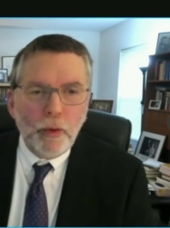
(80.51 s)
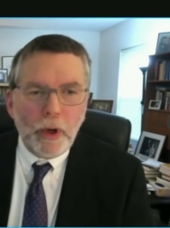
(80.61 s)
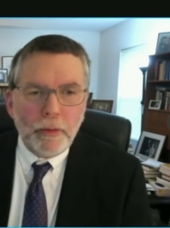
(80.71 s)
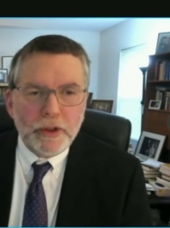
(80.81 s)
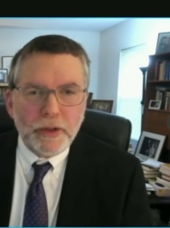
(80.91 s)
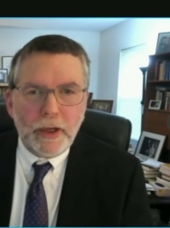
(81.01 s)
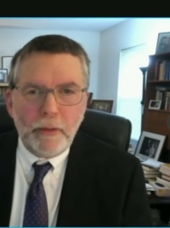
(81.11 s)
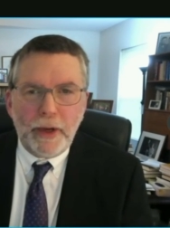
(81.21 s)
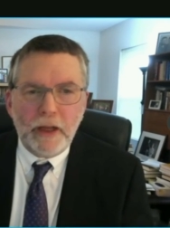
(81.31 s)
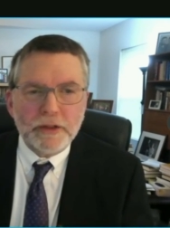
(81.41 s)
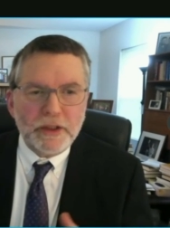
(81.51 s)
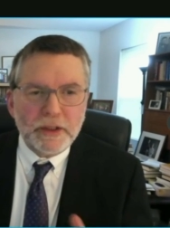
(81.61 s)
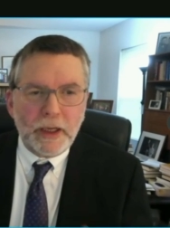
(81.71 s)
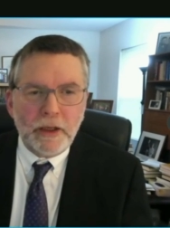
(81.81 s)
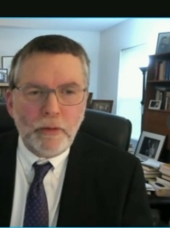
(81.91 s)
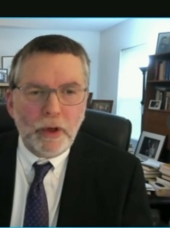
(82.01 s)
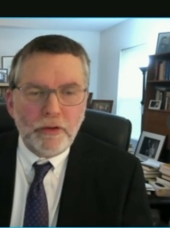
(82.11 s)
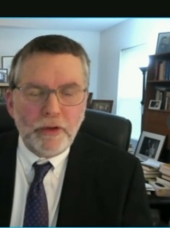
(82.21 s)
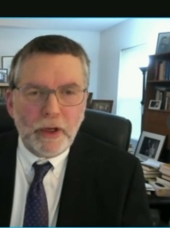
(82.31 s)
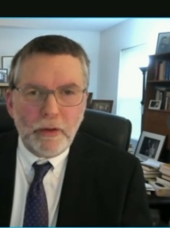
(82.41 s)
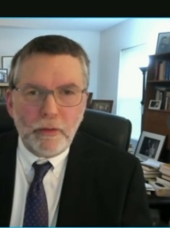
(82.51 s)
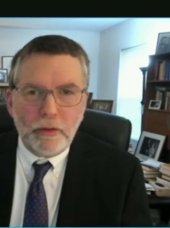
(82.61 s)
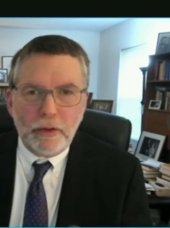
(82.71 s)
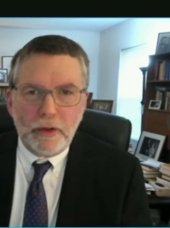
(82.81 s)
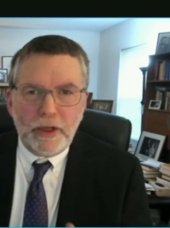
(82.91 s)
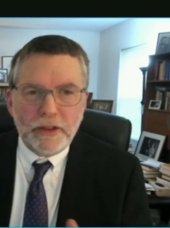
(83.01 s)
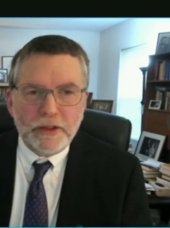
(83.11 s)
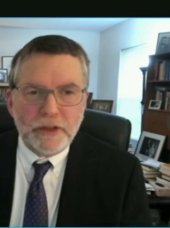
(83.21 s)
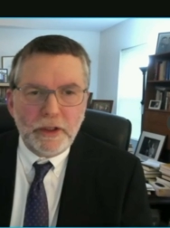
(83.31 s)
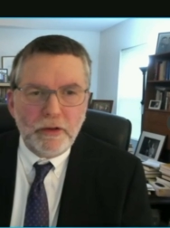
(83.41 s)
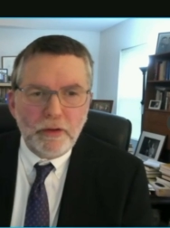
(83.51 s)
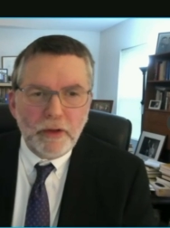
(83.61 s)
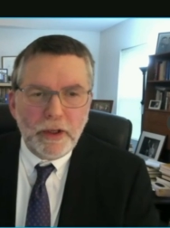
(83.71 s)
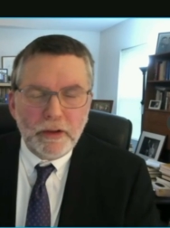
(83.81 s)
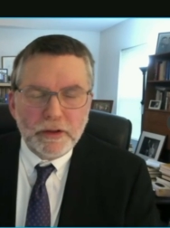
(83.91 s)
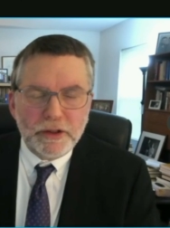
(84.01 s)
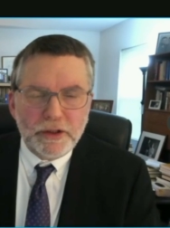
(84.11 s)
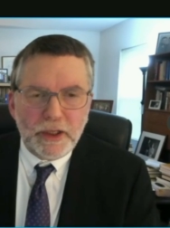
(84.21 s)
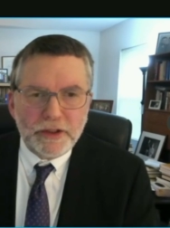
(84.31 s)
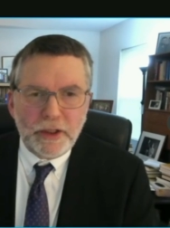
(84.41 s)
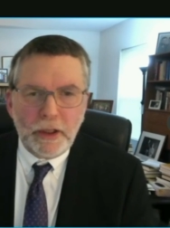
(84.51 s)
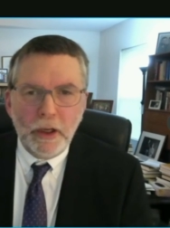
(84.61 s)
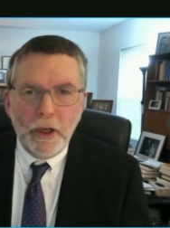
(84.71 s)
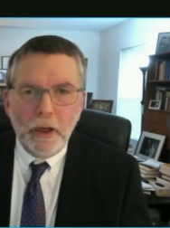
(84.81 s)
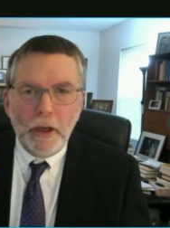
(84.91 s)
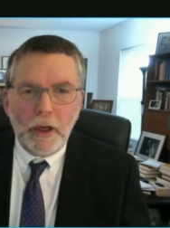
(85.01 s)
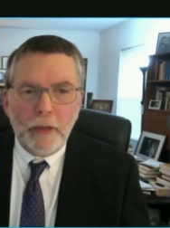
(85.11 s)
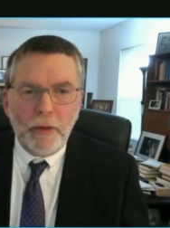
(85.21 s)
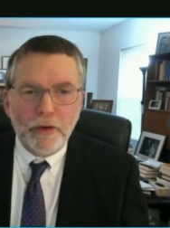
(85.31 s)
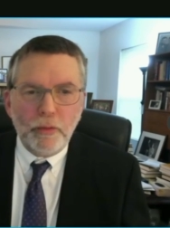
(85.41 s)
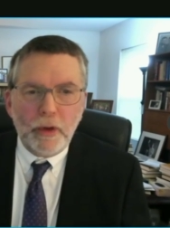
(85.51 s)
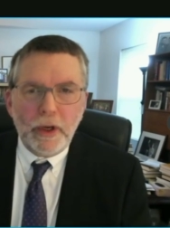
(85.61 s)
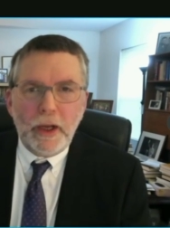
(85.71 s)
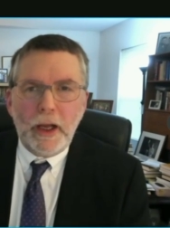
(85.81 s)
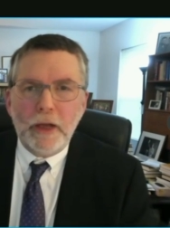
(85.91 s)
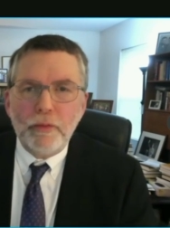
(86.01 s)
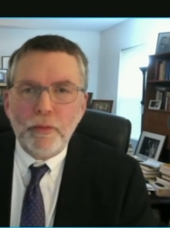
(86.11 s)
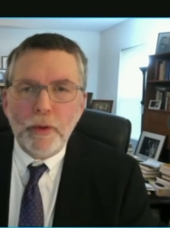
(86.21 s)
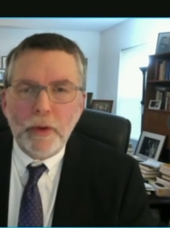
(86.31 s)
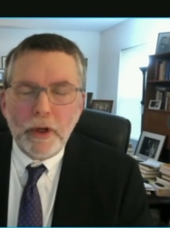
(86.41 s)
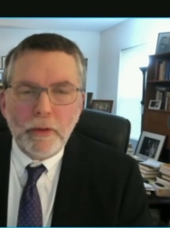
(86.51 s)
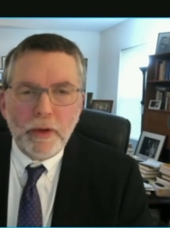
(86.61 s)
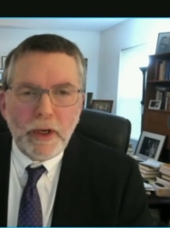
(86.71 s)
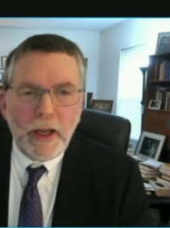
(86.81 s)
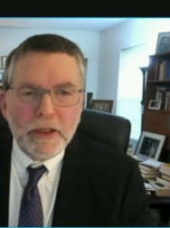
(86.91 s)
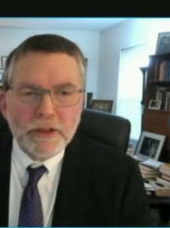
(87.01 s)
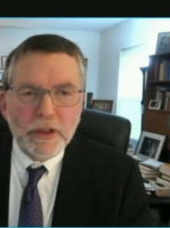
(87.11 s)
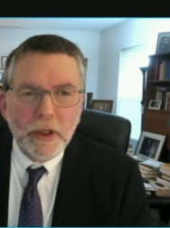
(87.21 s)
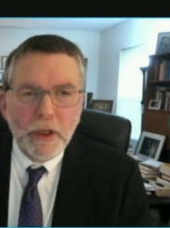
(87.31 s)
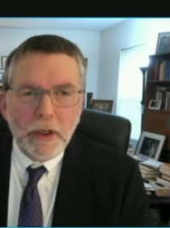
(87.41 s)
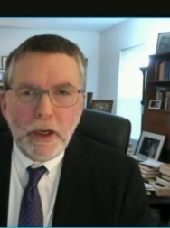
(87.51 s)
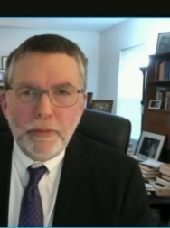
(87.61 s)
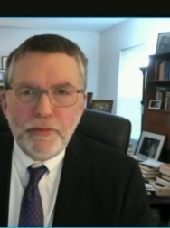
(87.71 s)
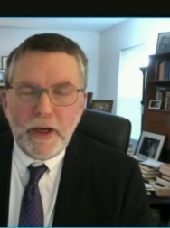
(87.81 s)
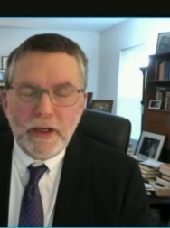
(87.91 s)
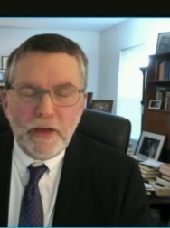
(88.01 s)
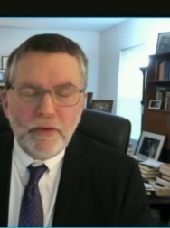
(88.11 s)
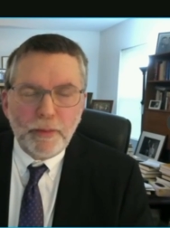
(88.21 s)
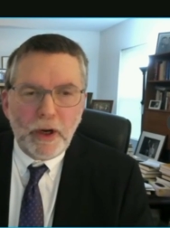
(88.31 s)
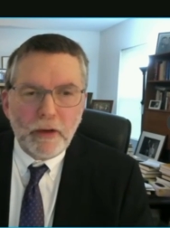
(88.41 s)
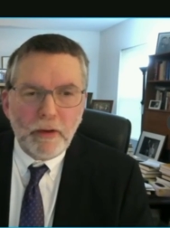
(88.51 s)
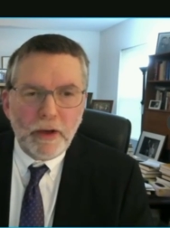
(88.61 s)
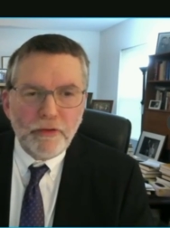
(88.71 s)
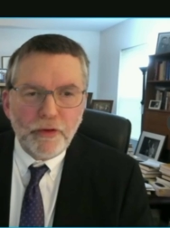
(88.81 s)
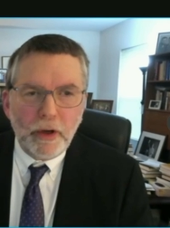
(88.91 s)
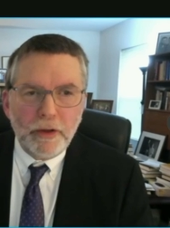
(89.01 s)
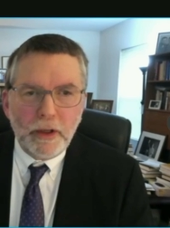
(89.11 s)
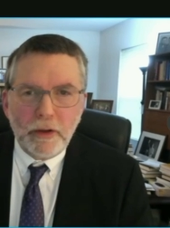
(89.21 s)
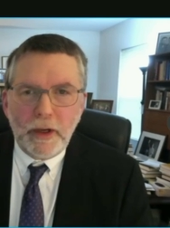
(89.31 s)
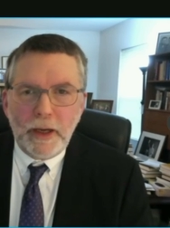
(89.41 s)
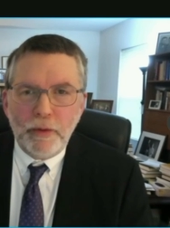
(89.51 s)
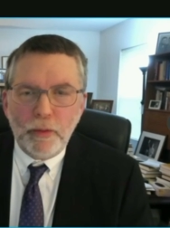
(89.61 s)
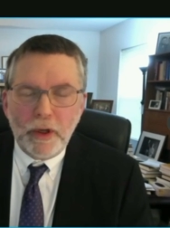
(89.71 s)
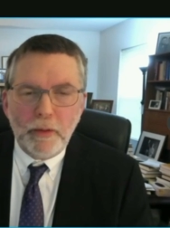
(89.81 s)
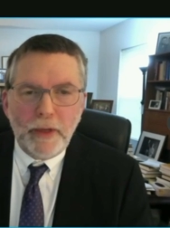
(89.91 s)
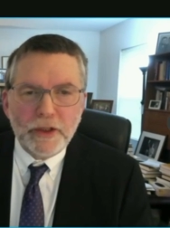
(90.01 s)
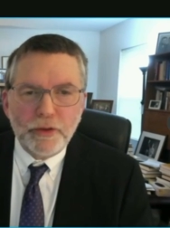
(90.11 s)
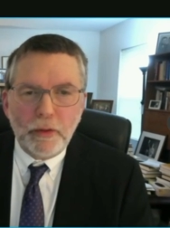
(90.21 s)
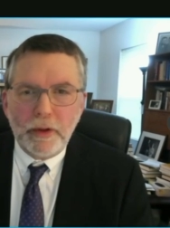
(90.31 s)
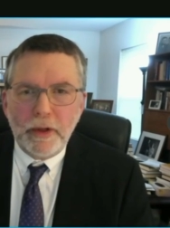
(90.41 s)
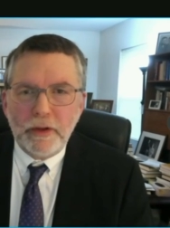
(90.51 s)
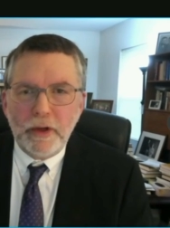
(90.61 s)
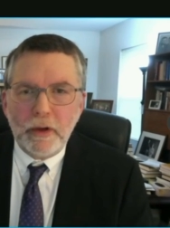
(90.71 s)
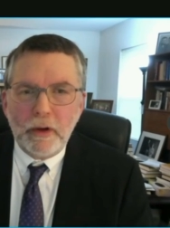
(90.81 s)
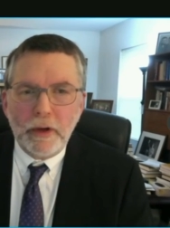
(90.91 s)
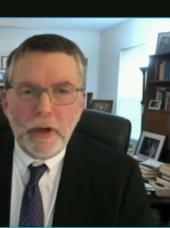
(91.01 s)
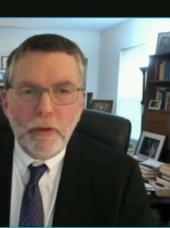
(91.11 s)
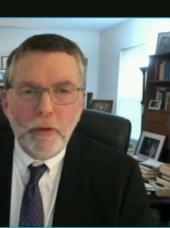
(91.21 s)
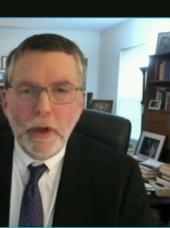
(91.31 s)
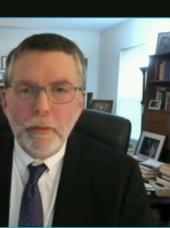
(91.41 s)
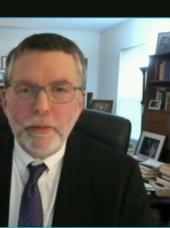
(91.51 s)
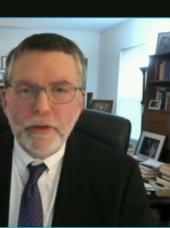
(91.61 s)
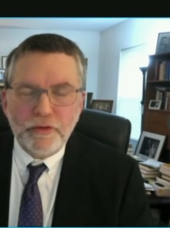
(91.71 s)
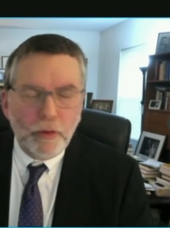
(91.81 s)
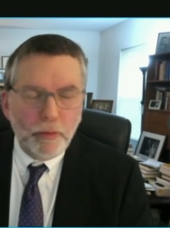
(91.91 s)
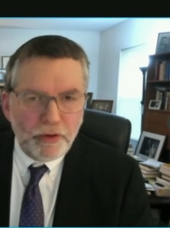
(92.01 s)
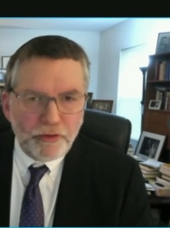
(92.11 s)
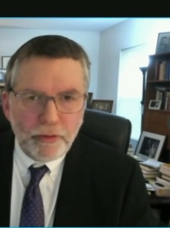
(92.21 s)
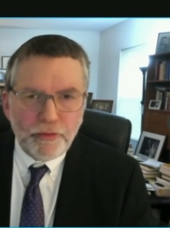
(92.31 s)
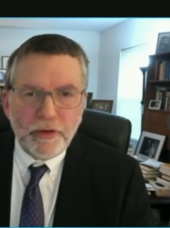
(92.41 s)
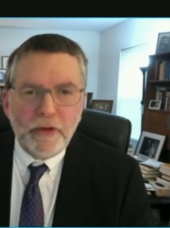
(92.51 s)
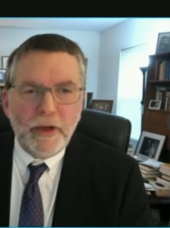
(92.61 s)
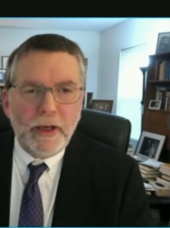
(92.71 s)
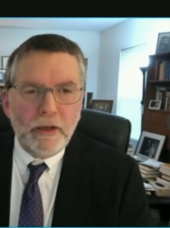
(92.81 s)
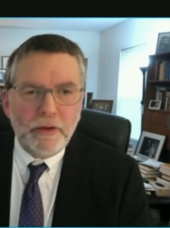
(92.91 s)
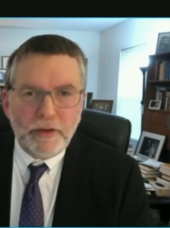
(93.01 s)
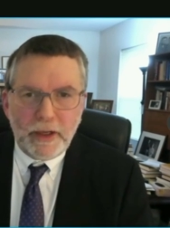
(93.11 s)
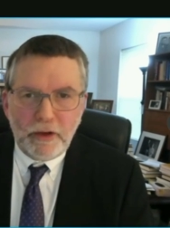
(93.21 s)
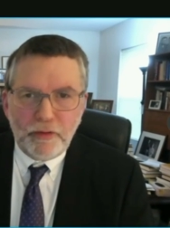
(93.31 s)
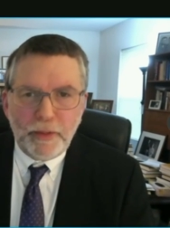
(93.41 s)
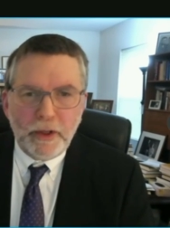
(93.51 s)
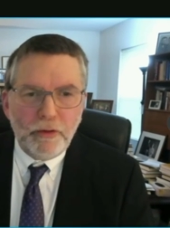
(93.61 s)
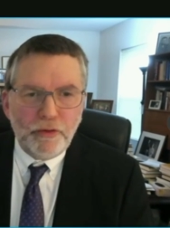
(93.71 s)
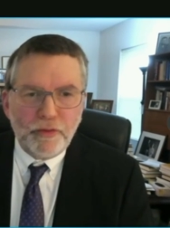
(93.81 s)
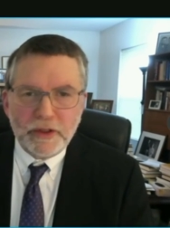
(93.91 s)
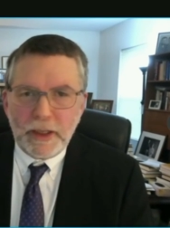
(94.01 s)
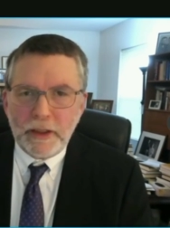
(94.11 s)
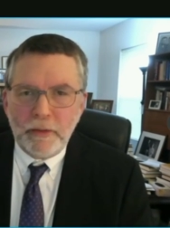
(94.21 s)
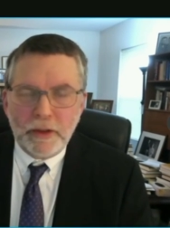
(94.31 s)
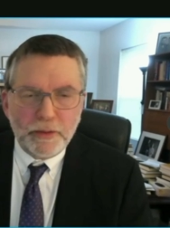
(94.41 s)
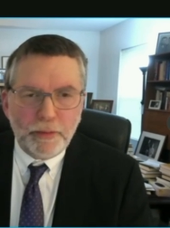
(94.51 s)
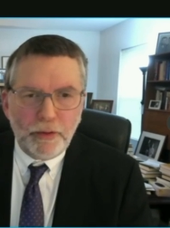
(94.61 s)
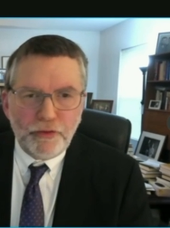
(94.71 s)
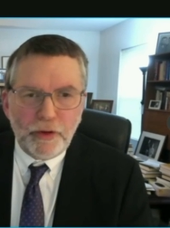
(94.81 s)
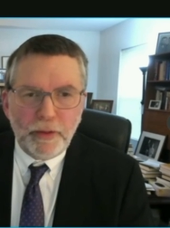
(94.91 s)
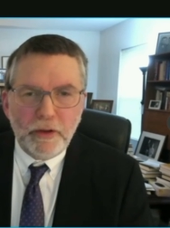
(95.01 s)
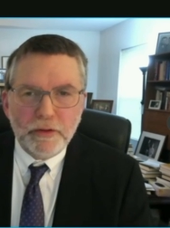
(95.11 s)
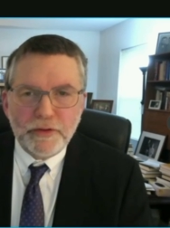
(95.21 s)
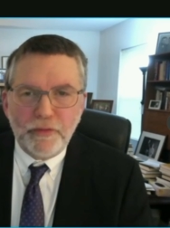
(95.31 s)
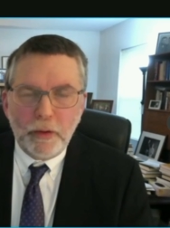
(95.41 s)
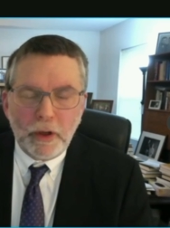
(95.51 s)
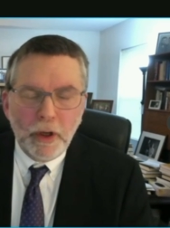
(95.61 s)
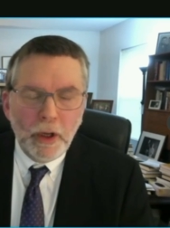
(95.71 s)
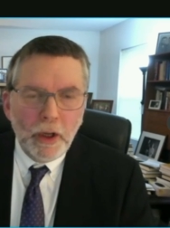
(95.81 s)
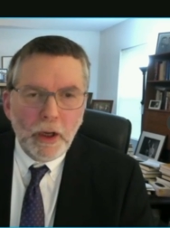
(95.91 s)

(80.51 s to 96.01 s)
where we try to balance exactly what the tensions that you're suggesting. On the one hand, we want to enhance scientific progress. On the other hand, we want to make sure that there's no misuse of the data. The data is being used for exactly what it's supposed to be used for,